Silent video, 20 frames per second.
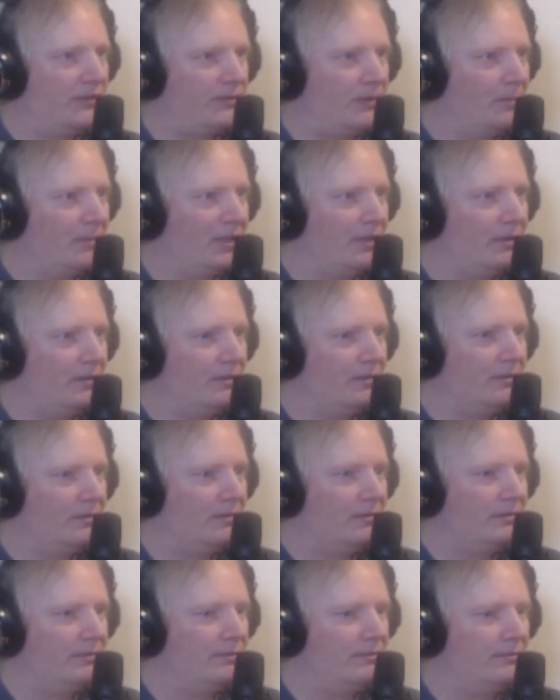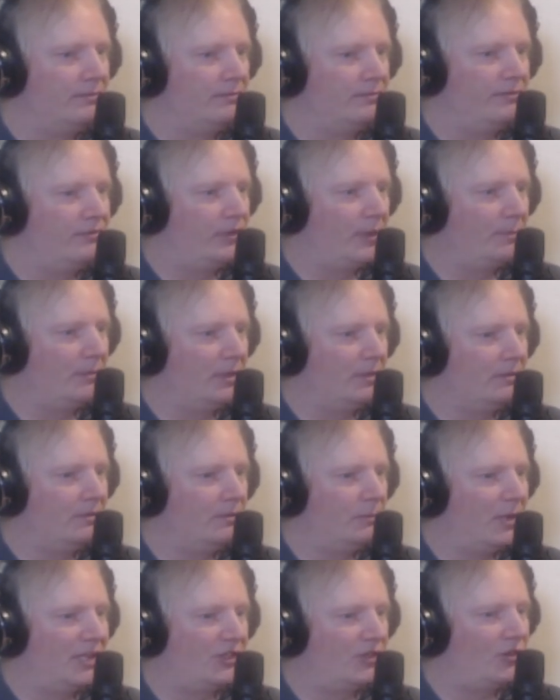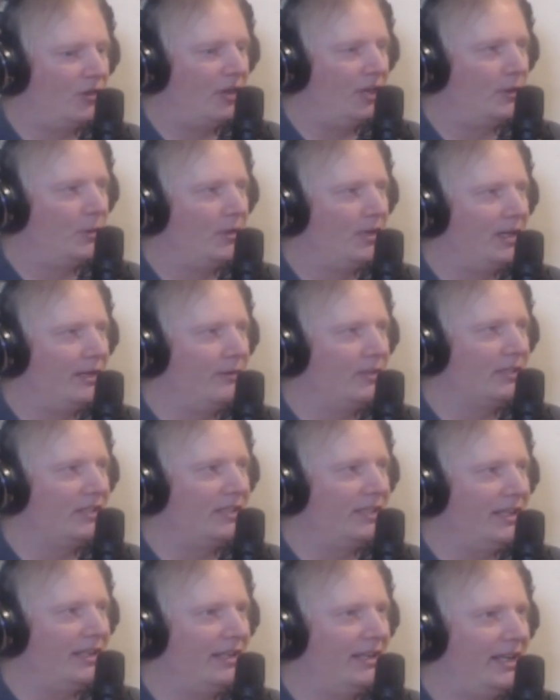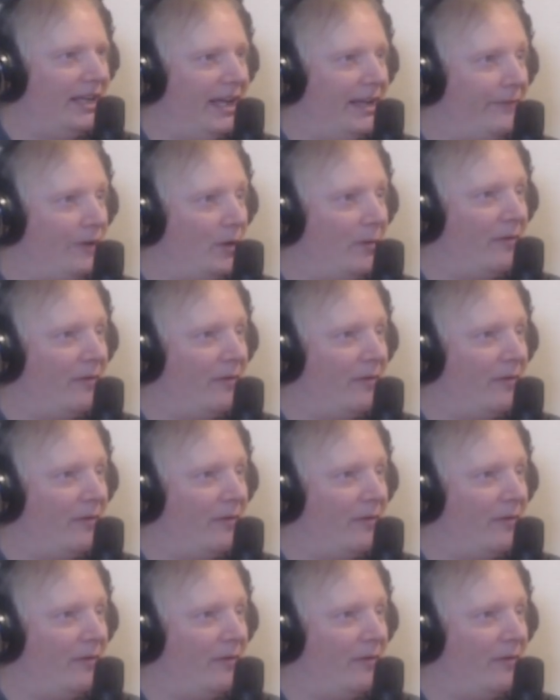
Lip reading: from the restaurant or whatever said, "Hey, if you're